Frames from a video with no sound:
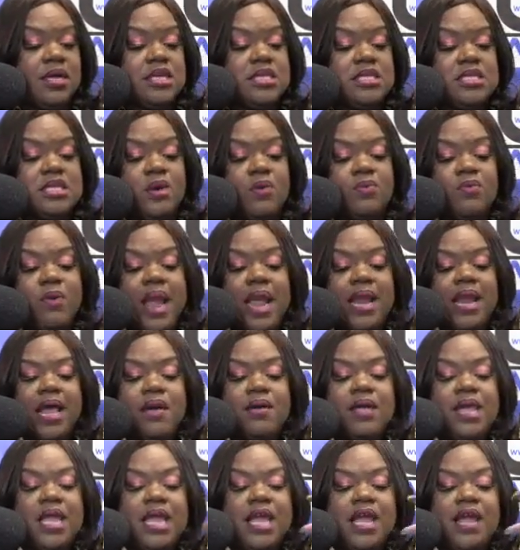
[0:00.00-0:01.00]
So right
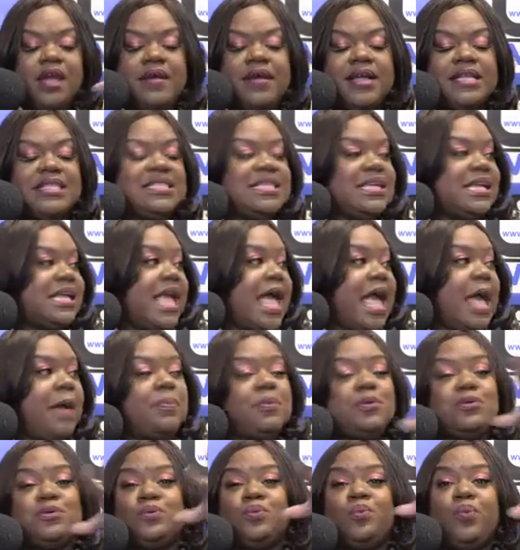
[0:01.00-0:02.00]
out here, it's the
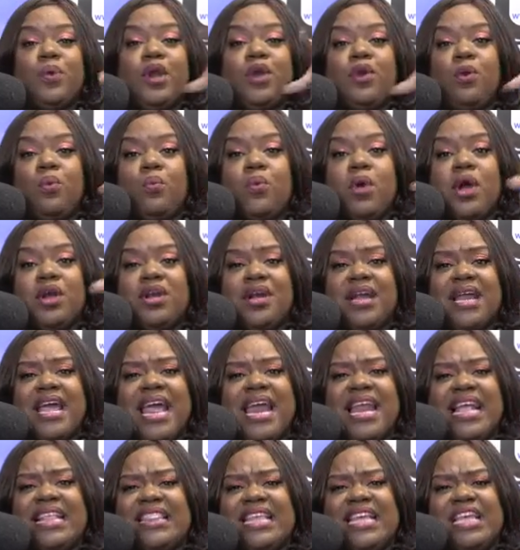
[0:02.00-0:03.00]
Capitals Winter
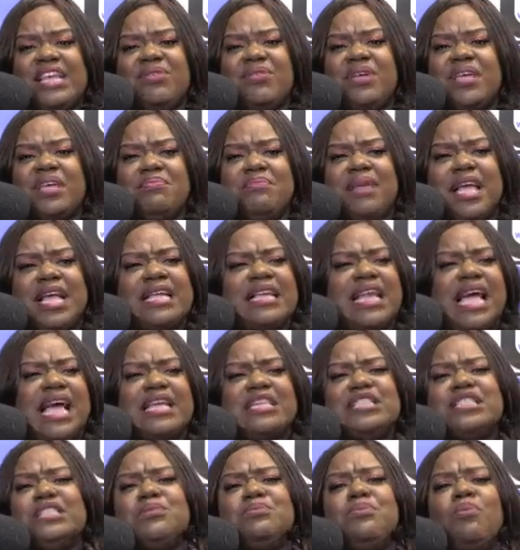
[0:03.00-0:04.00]
Wonderland. I think you can make
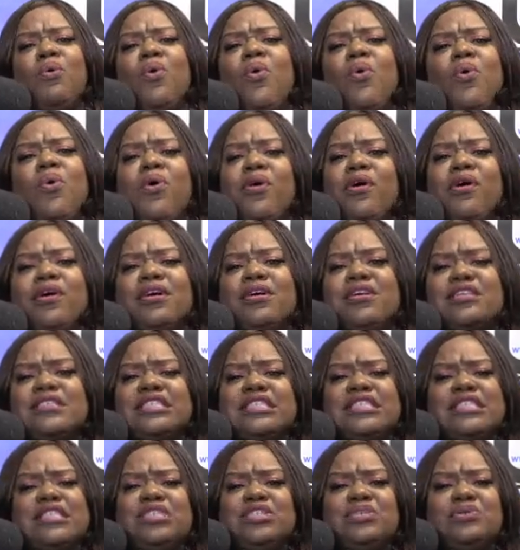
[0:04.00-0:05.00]
like
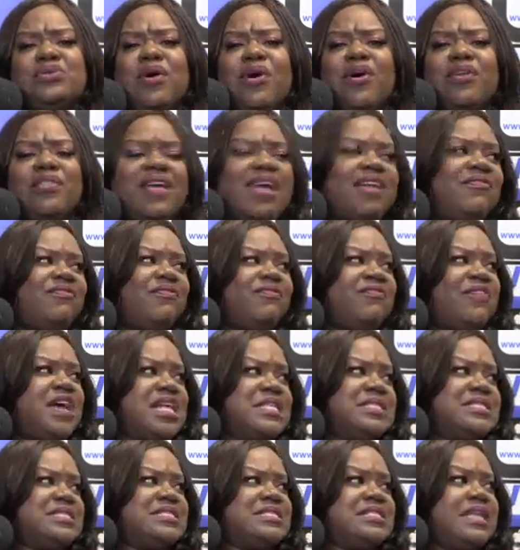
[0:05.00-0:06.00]
s'mores and do all that
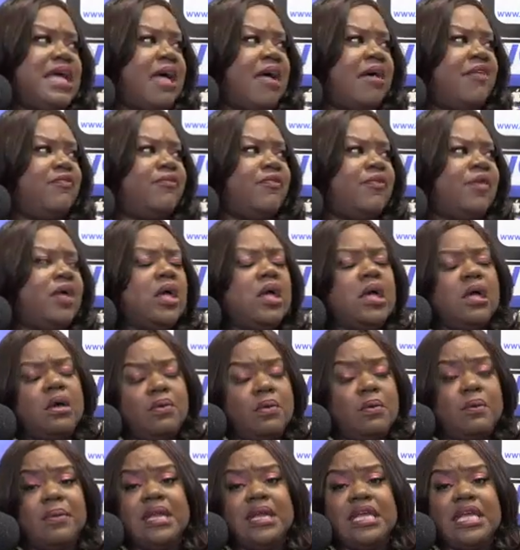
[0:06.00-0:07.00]
fun stuff.
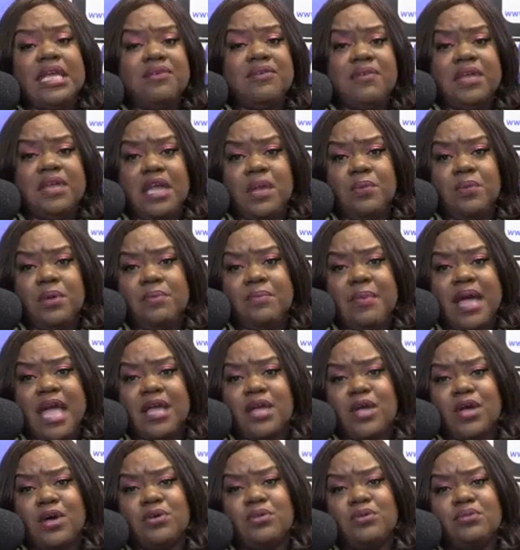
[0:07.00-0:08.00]
When we leave here, we might
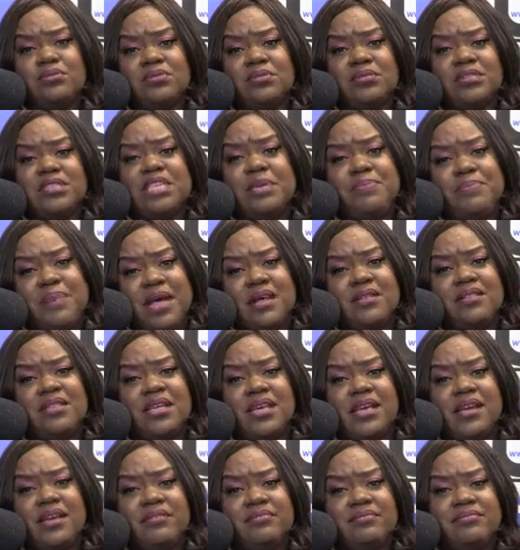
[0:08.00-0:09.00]
go tip out
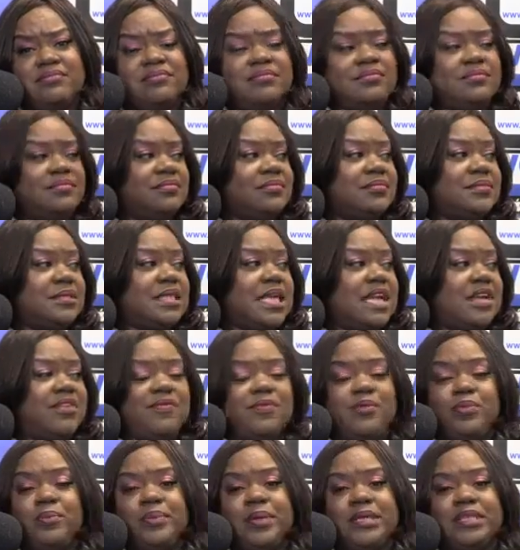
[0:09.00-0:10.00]
there and take a
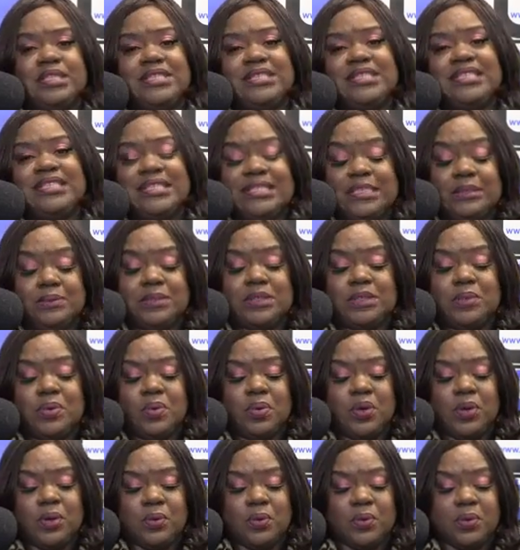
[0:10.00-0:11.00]
few pictures and see what's
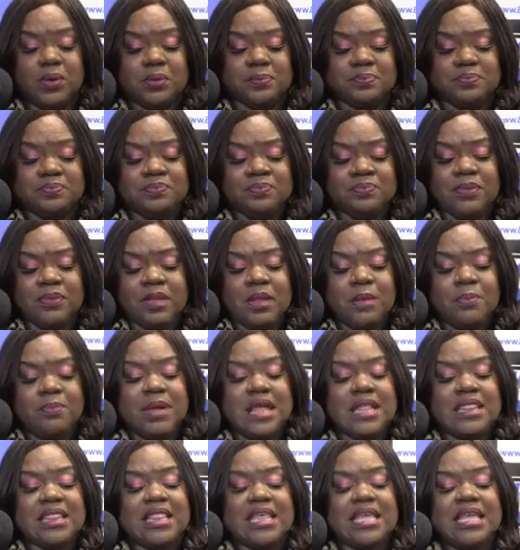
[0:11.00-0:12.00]
going on.
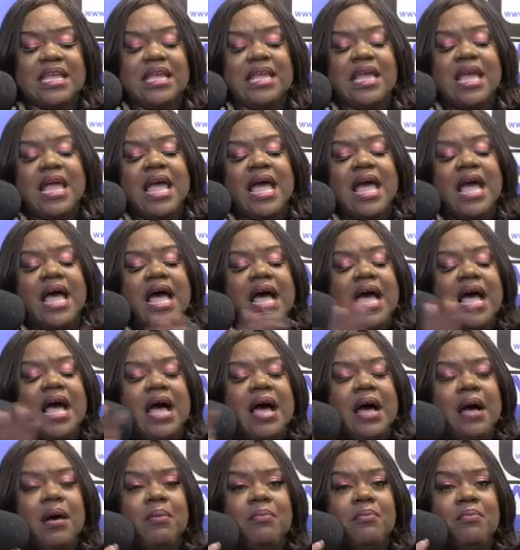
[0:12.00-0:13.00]
But the
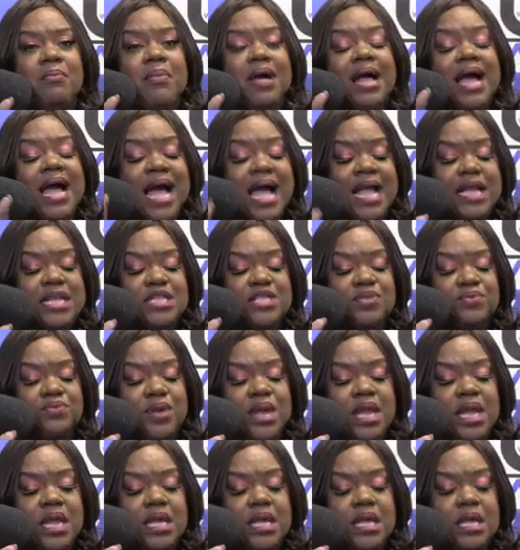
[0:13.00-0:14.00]
ice
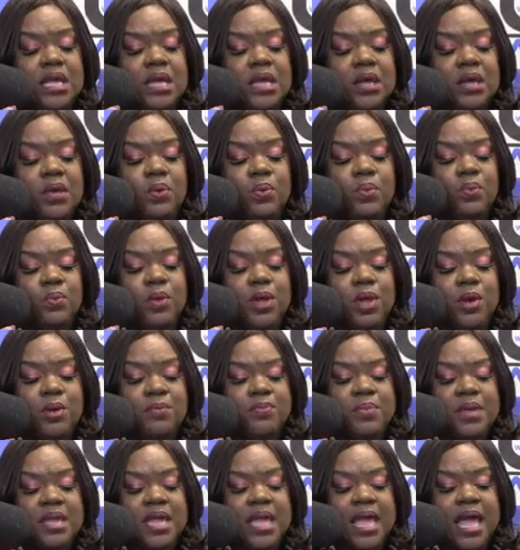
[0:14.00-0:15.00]
rink will
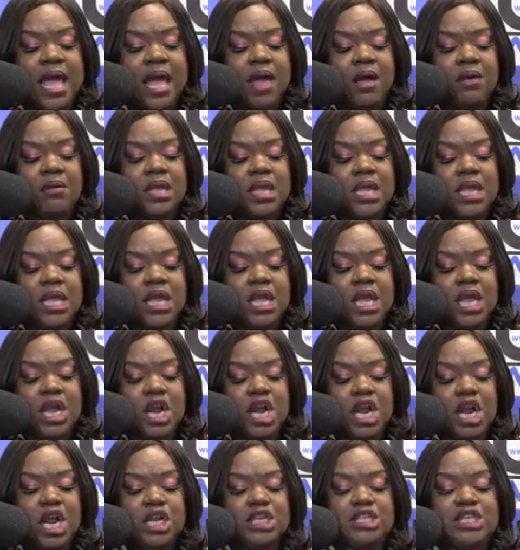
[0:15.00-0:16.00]
be out
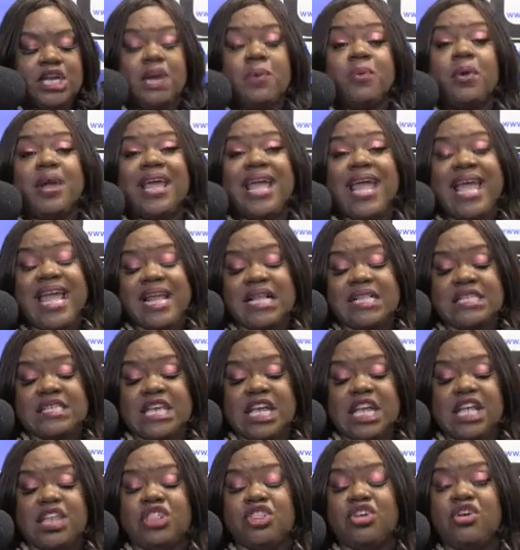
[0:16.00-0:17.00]
here January
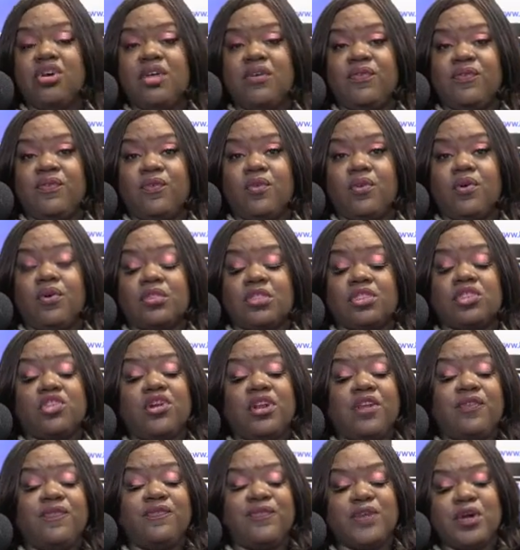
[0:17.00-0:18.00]
18th,
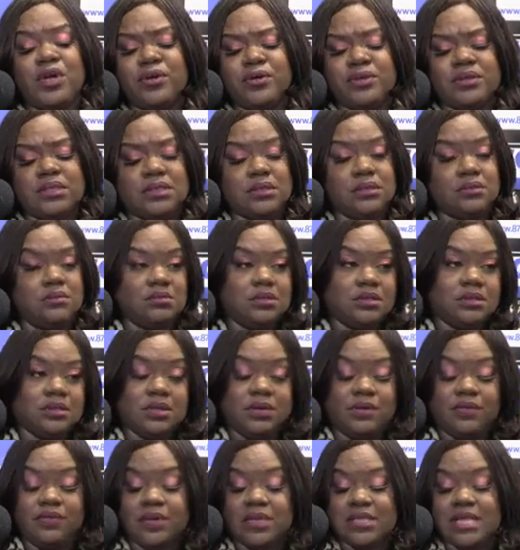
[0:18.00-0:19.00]
31st,
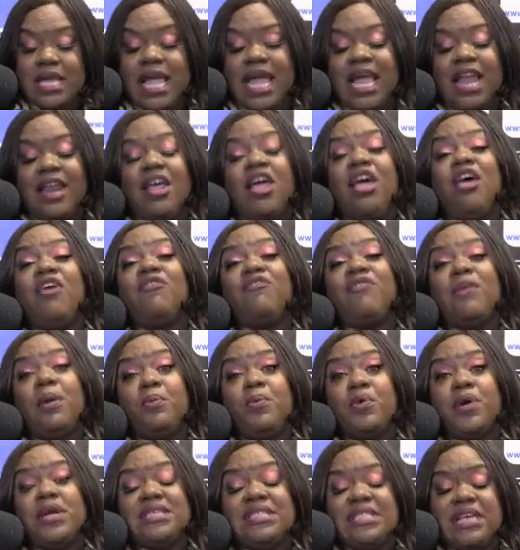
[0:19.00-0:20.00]
and
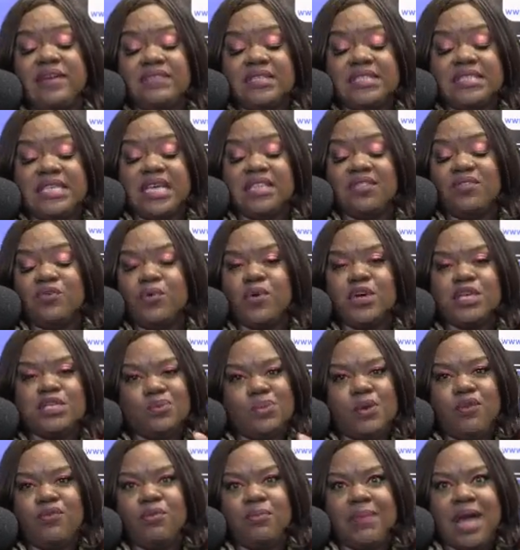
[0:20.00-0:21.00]
February 17th. Of course,
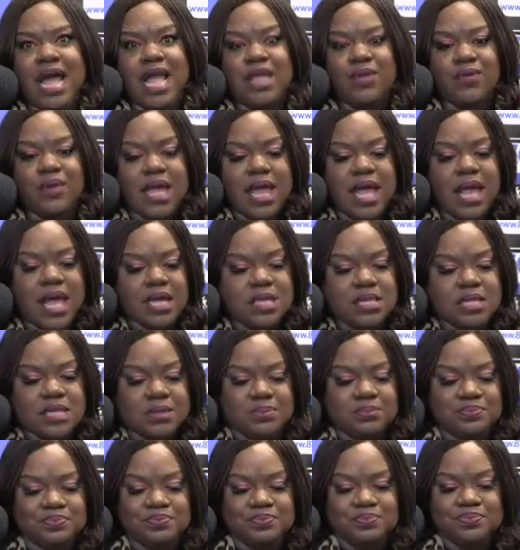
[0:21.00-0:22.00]
we'll remind you guys.
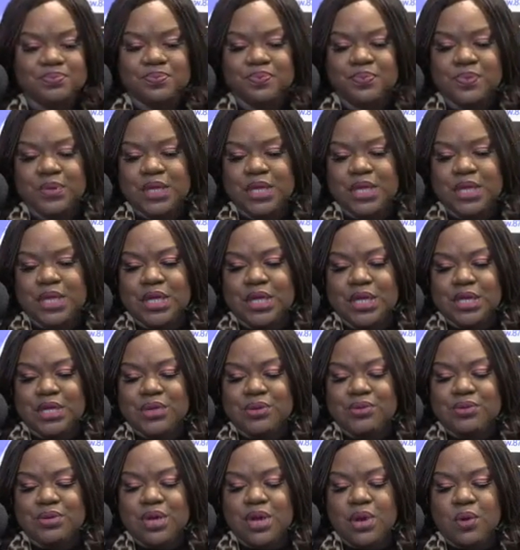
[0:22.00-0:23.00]

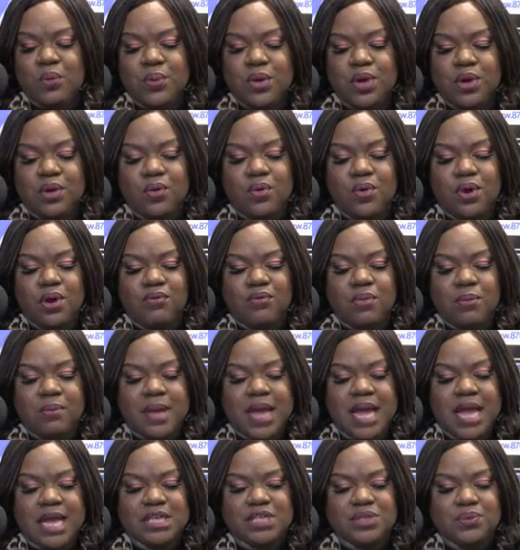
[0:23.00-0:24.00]
You know we are going to
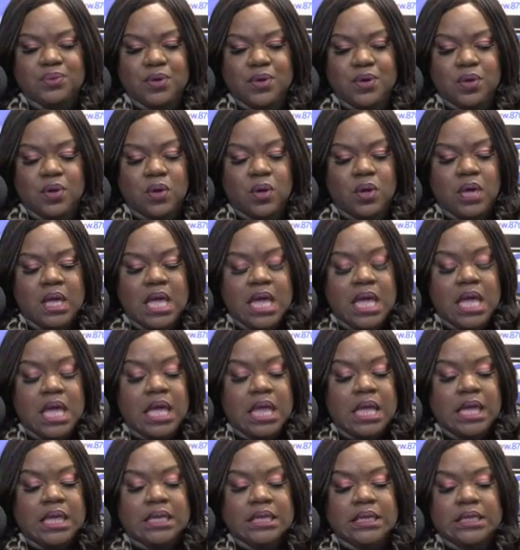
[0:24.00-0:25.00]
remind you all.
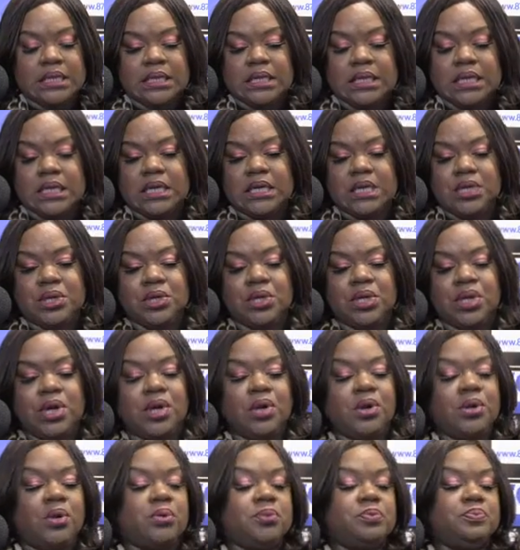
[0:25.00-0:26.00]

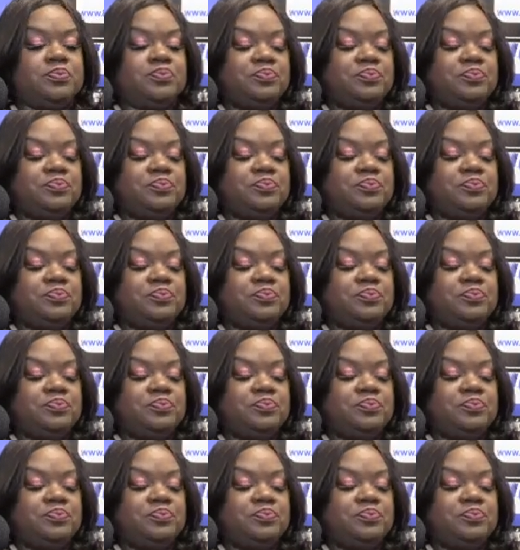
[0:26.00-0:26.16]
Yo,